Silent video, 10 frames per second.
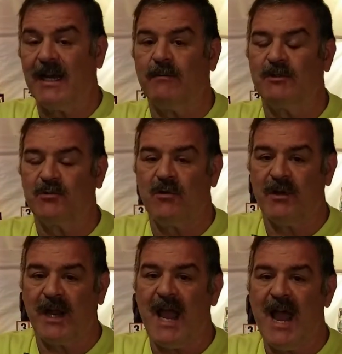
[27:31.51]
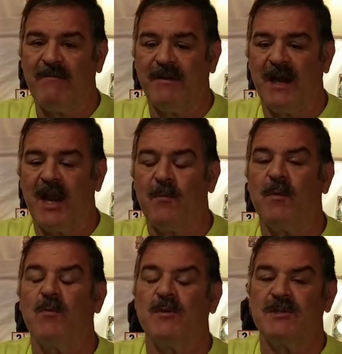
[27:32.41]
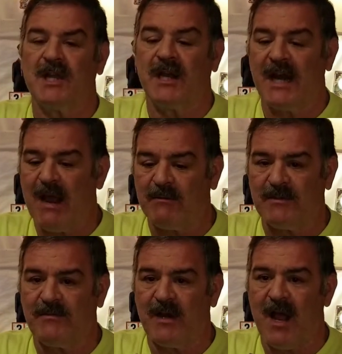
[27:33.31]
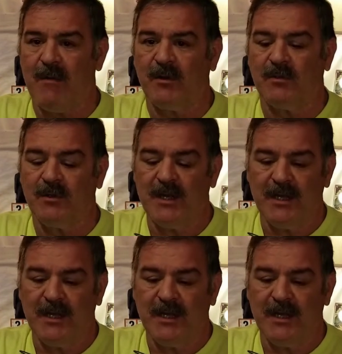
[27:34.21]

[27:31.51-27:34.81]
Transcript: It was drawing a 0.5 amp, and we were saying that was phenomenal.